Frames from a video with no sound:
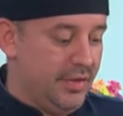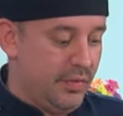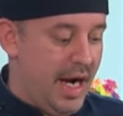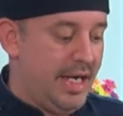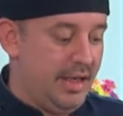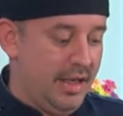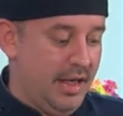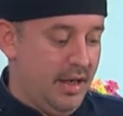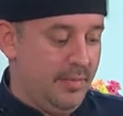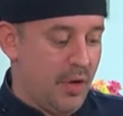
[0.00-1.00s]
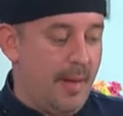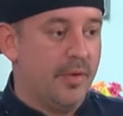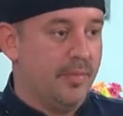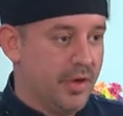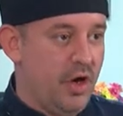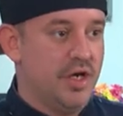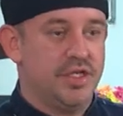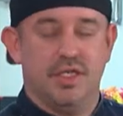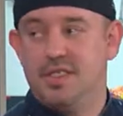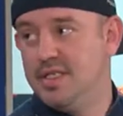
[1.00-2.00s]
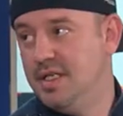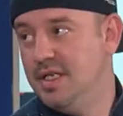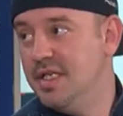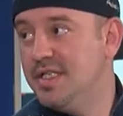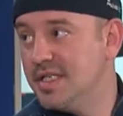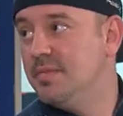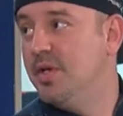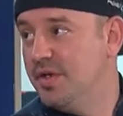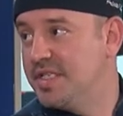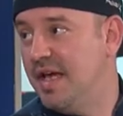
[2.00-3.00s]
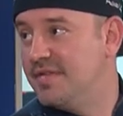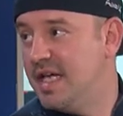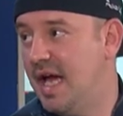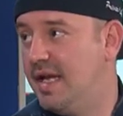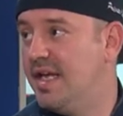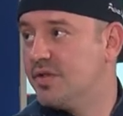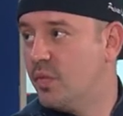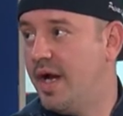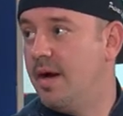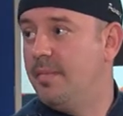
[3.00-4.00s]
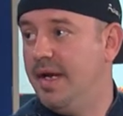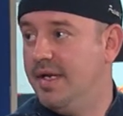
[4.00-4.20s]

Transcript: the right and proper precautions just to be on the safe side. It's rare,